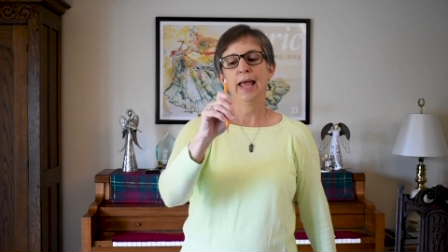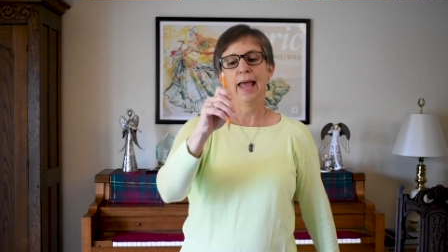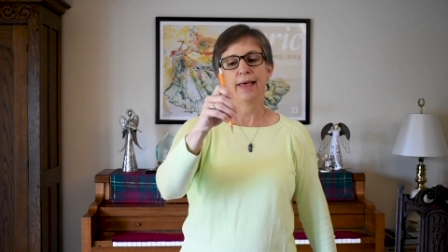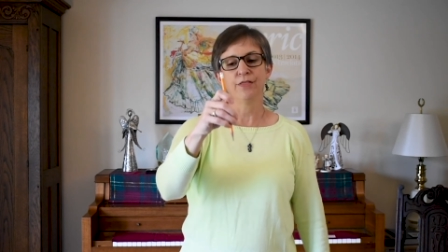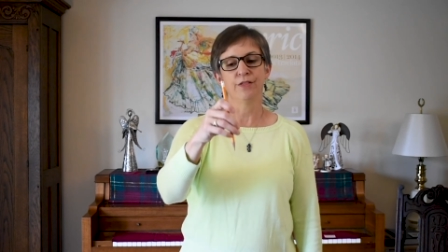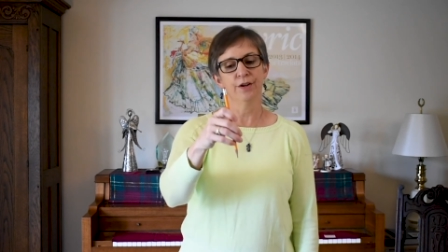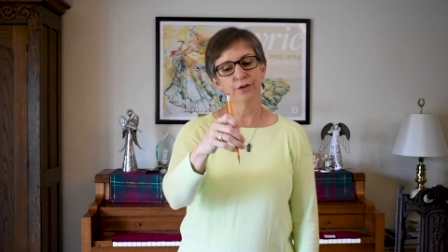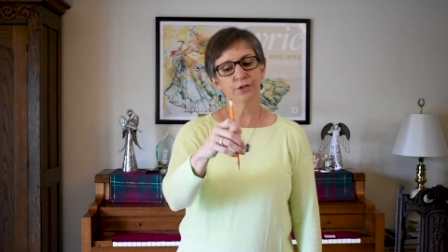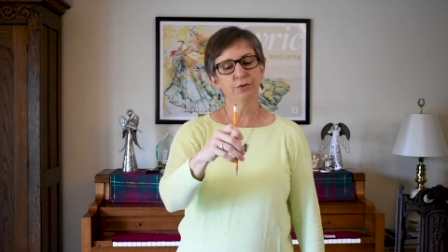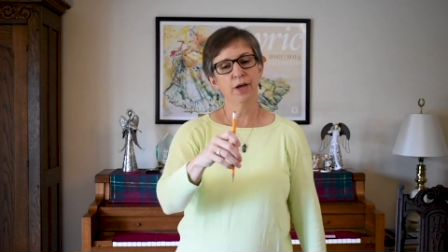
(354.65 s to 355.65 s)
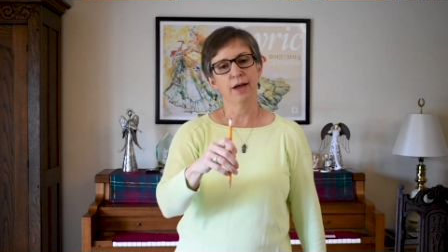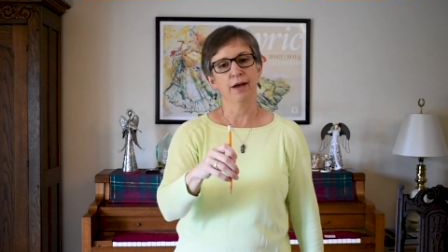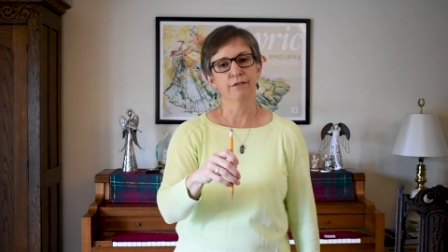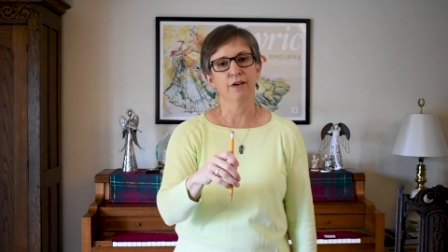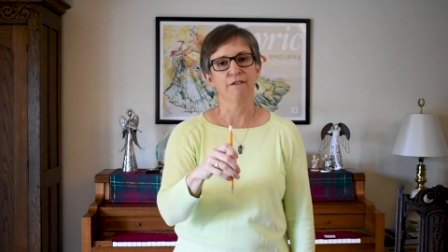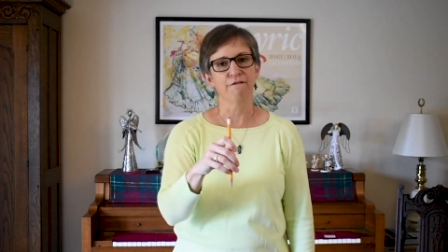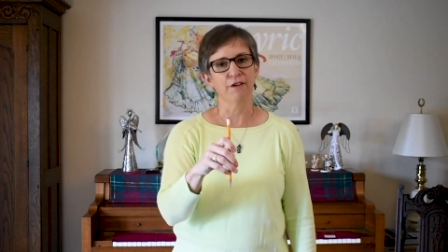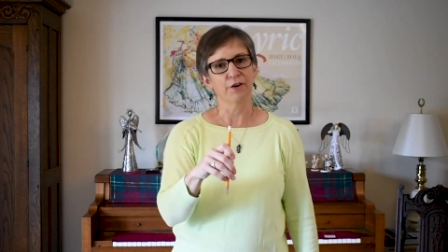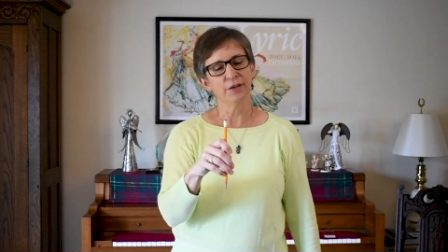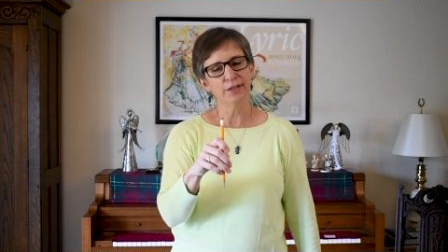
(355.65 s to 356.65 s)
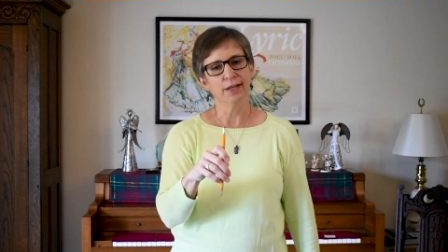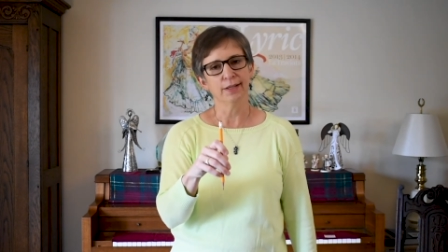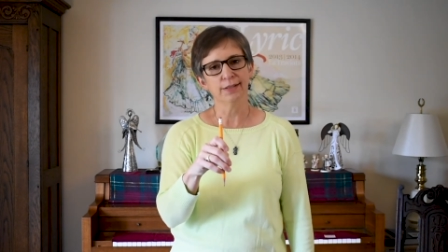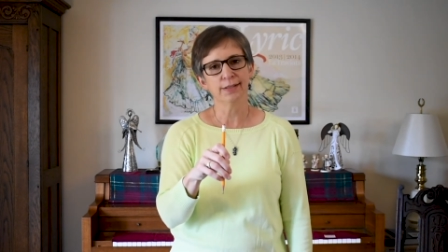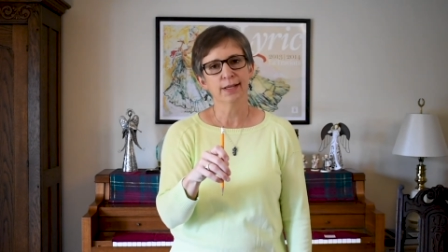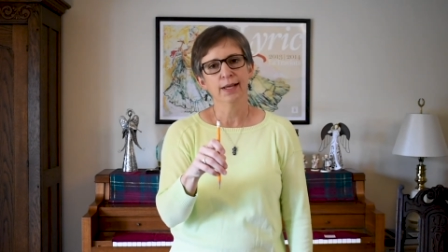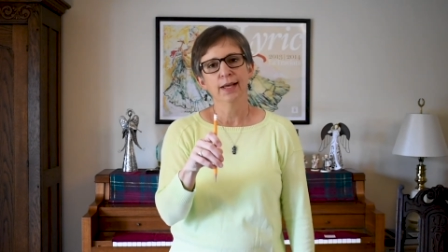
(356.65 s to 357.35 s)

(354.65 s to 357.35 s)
And there you have a very nice